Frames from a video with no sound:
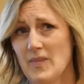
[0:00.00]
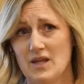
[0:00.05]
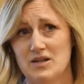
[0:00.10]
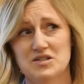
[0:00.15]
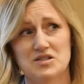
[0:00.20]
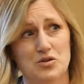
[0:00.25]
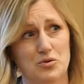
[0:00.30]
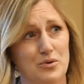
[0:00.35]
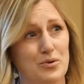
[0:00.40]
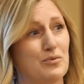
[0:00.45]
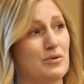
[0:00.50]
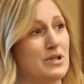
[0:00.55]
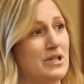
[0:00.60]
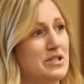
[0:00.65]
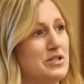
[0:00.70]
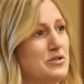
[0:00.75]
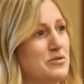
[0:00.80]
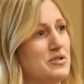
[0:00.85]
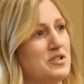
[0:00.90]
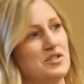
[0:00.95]
So we really
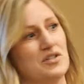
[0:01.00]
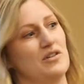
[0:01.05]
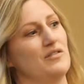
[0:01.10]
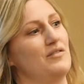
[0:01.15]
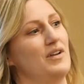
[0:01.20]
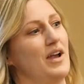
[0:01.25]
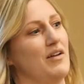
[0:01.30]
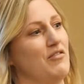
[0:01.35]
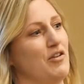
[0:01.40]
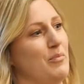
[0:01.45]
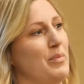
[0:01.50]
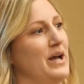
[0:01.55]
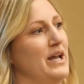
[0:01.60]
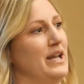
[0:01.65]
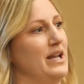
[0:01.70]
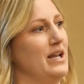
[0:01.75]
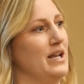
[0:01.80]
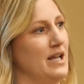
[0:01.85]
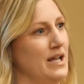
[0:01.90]
do serve everybody and